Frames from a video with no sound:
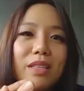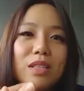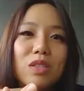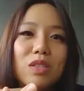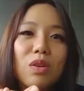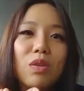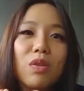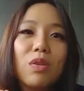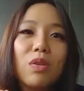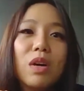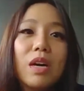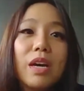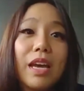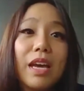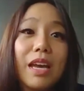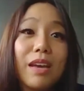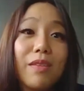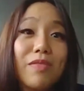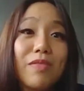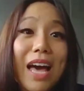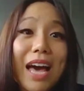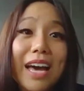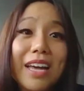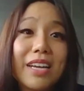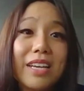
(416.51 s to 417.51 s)
So if
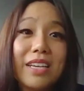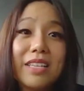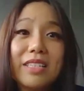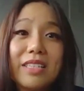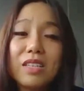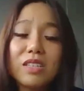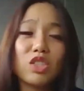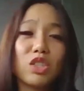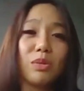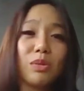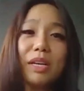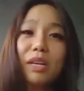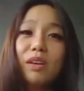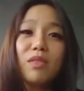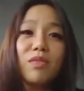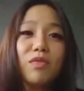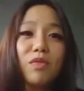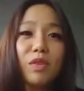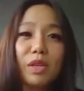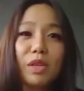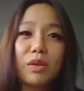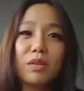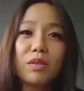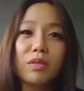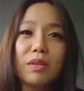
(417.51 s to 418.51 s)
that is a trigger for
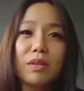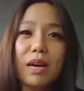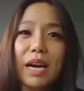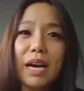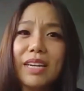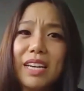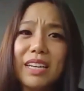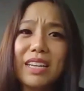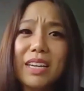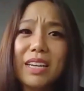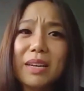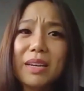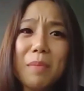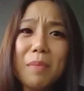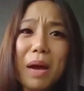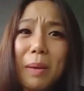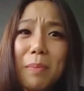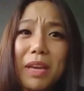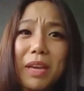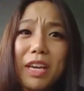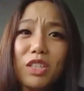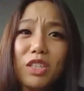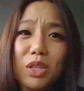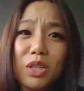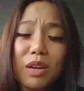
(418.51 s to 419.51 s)
you, and it might
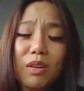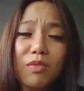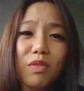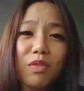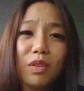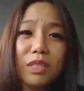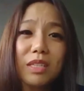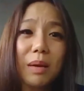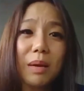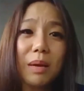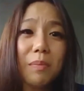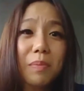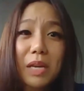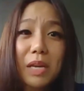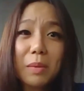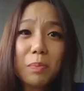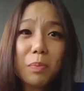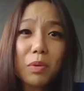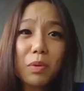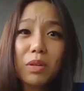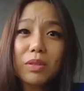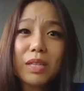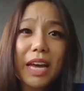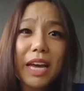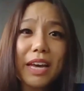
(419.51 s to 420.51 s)
be a trigger for some
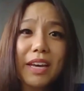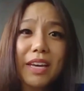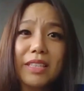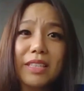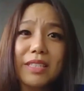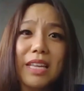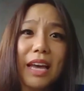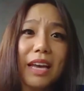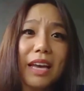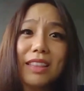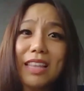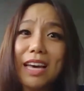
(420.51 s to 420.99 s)
people that it's like,